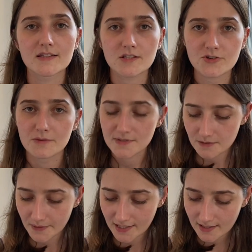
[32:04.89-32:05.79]
The Drops
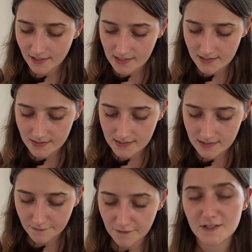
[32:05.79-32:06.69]
Tweed is
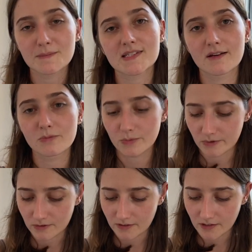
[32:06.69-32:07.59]
50%
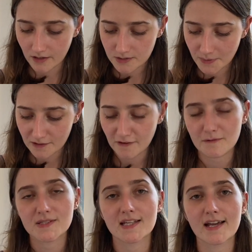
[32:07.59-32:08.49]
wool,
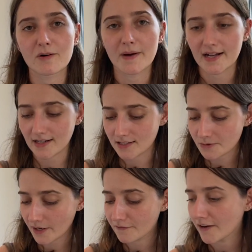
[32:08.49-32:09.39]
25% alpaca and
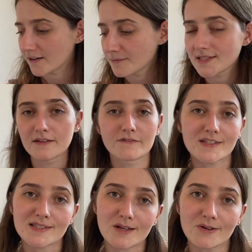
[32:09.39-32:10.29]
25%
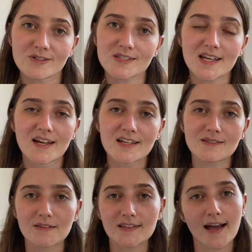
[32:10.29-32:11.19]
viscose. So I
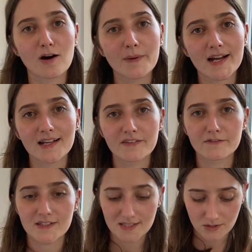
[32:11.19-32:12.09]
think the alpaca and the
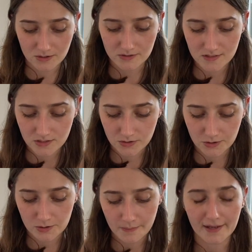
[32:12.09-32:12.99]
viscose
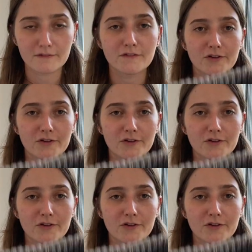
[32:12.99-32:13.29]
do make for